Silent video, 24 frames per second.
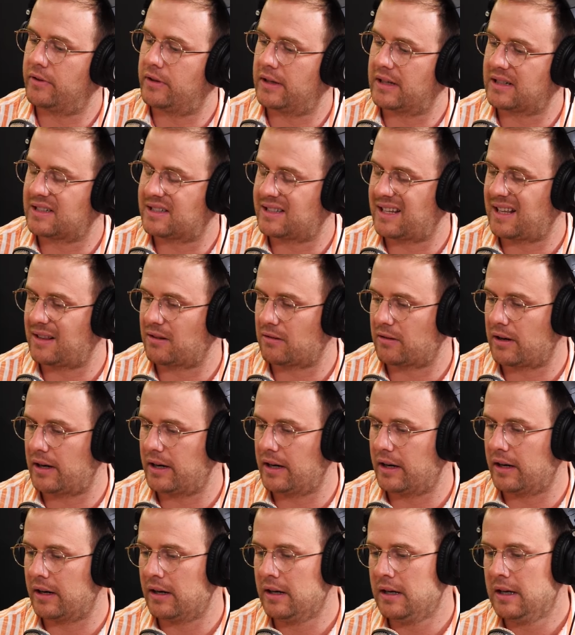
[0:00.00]
the
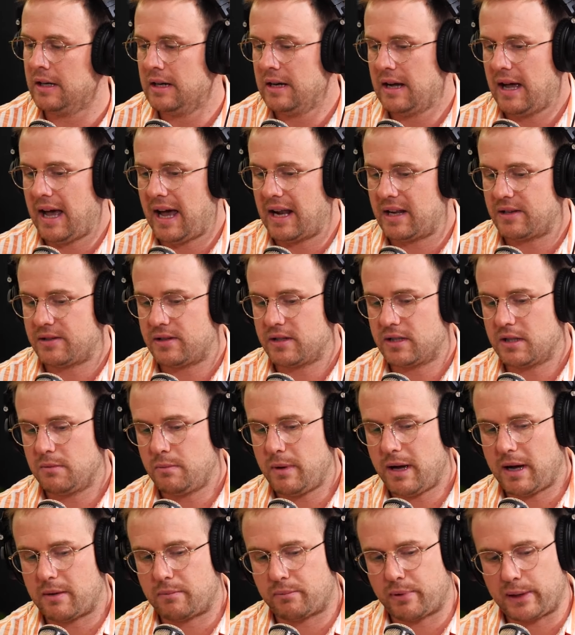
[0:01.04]
accelerator. And it's just
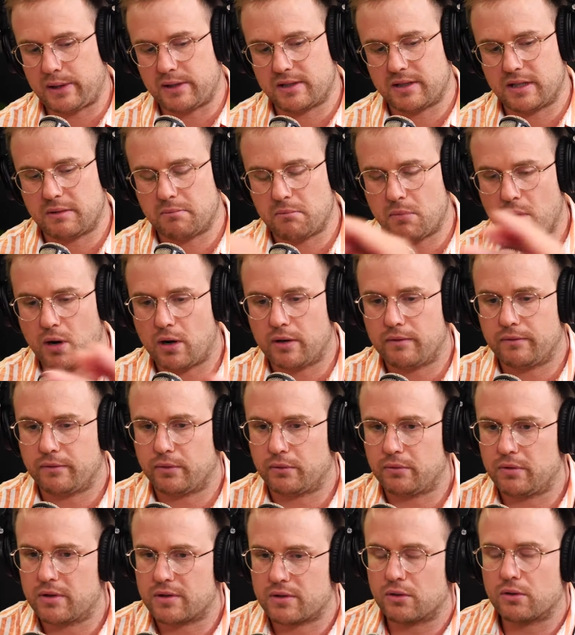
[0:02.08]
about practicing
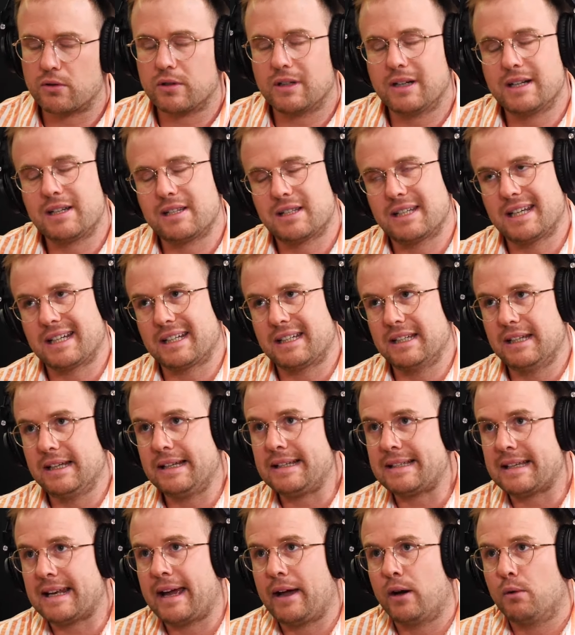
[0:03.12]
mindfulness or at least
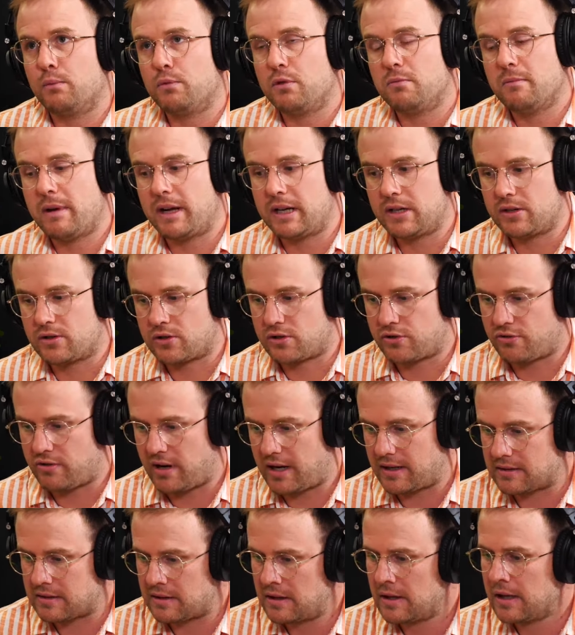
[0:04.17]
techniques that help you manage
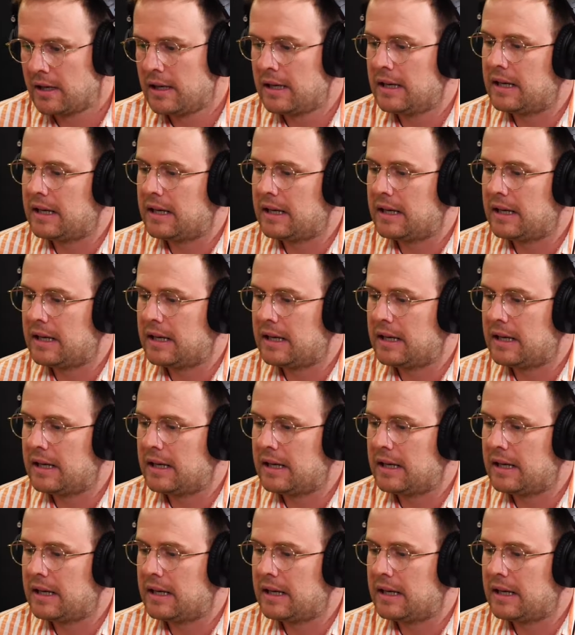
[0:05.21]
stress.